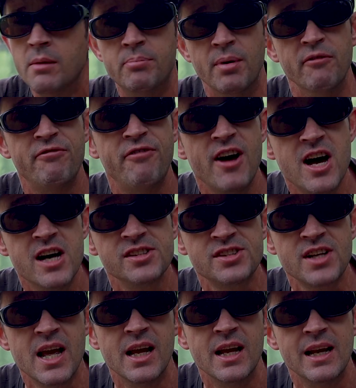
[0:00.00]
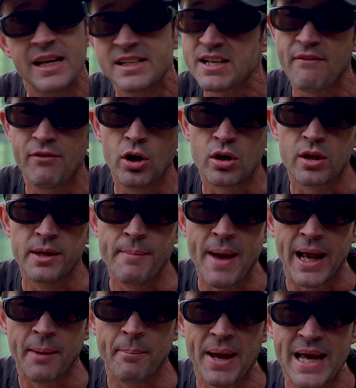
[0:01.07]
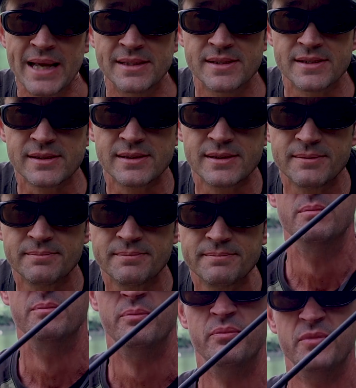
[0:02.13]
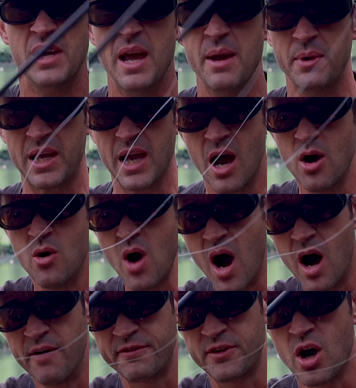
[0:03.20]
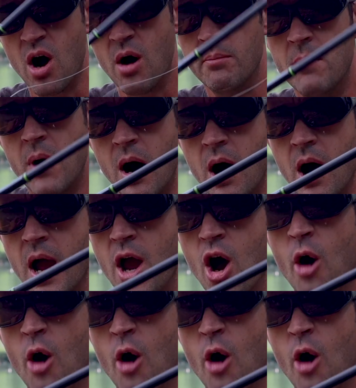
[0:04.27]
But first, let's have a look at the Mega Bands. So here we go, I've got my